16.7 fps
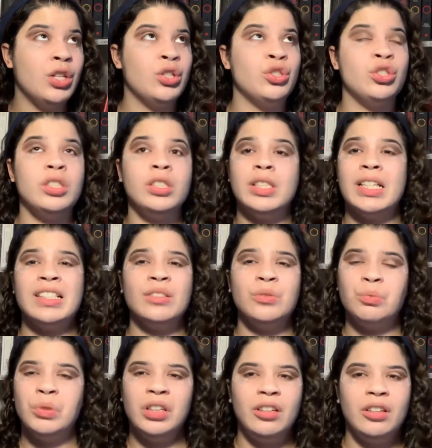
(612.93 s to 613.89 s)
she
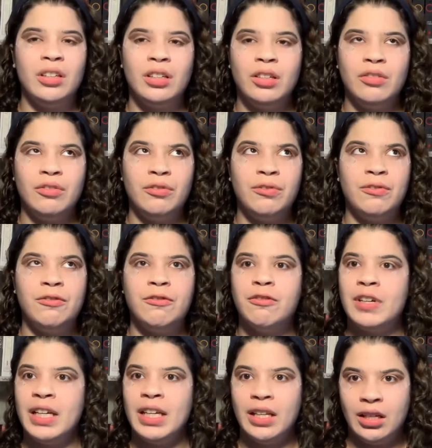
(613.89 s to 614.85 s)
doesn't really
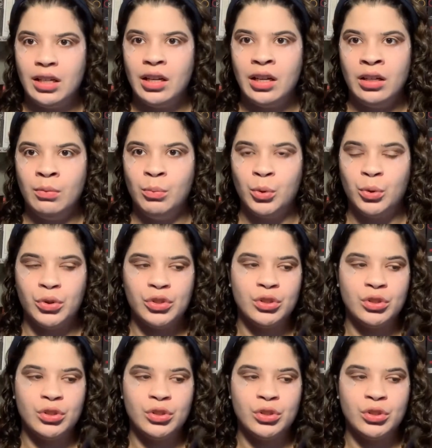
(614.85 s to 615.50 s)
fight it anymore.